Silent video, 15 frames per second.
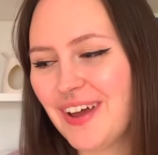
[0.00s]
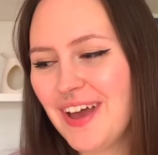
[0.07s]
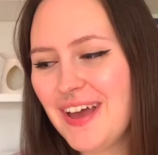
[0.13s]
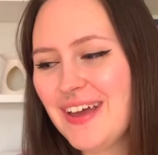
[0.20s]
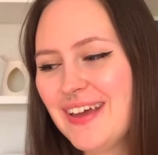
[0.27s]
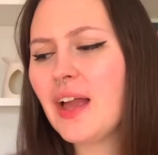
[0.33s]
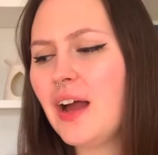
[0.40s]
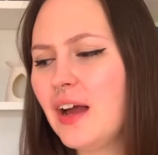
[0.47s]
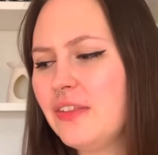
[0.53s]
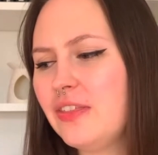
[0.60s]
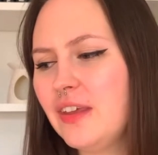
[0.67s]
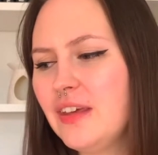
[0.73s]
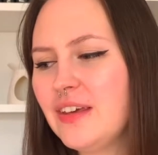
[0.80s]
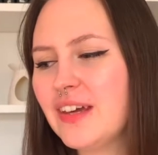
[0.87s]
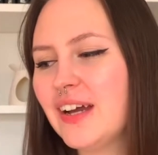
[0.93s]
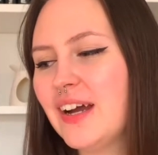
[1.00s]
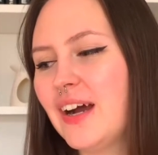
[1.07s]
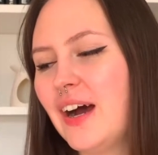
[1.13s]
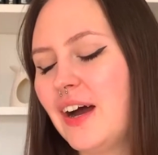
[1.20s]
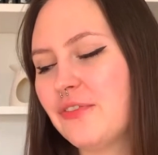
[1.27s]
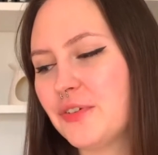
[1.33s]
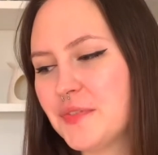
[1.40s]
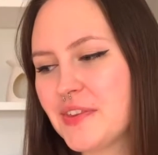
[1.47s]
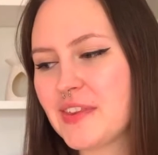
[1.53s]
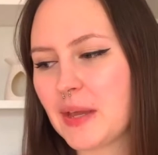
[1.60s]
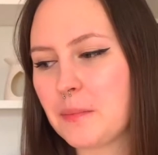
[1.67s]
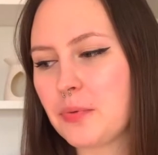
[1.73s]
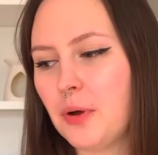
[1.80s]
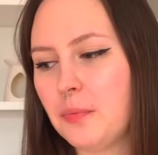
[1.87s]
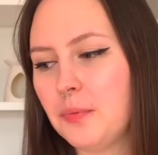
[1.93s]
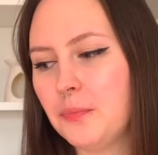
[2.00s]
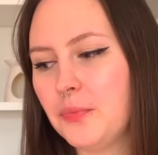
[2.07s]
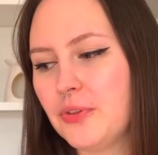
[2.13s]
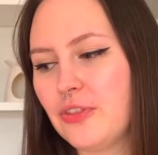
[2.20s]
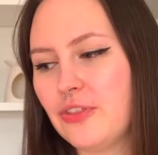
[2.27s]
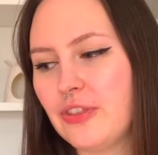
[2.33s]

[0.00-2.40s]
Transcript: I think I've got the same problem with